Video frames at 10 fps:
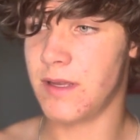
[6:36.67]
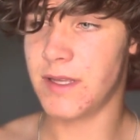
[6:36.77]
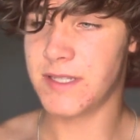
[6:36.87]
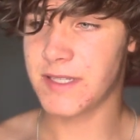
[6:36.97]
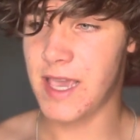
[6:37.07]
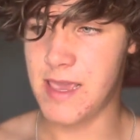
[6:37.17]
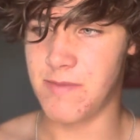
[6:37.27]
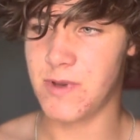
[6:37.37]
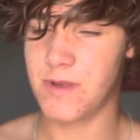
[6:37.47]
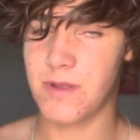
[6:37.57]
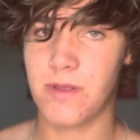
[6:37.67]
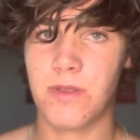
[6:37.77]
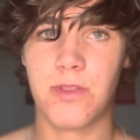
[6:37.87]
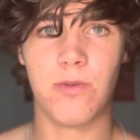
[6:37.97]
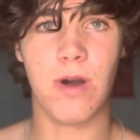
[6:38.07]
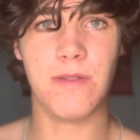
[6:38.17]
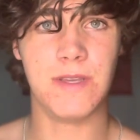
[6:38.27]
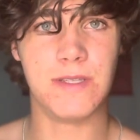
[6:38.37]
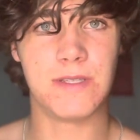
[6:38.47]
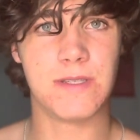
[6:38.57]
escape through all
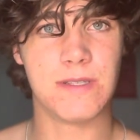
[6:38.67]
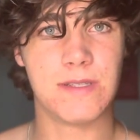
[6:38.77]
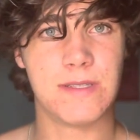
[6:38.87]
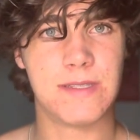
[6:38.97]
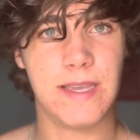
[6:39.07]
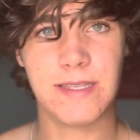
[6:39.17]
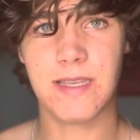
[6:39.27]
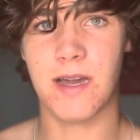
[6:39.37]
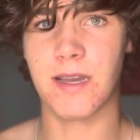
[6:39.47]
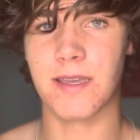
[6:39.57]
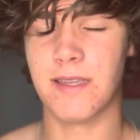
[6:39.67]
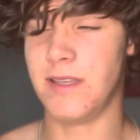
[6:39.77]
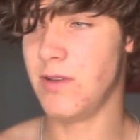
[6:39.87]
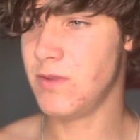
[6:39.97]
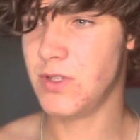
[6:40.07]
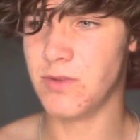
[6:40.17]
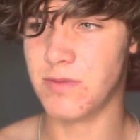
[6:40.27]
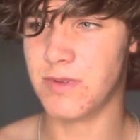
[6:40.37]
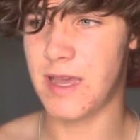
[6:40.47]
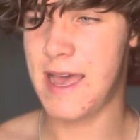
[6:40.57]
these TikTok and
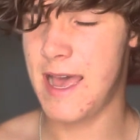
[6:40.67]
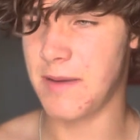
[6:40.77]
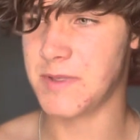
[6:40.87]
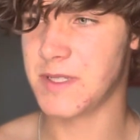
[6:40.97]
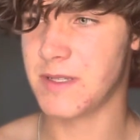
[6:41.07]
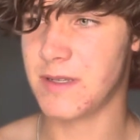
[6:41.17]
YouTube apps.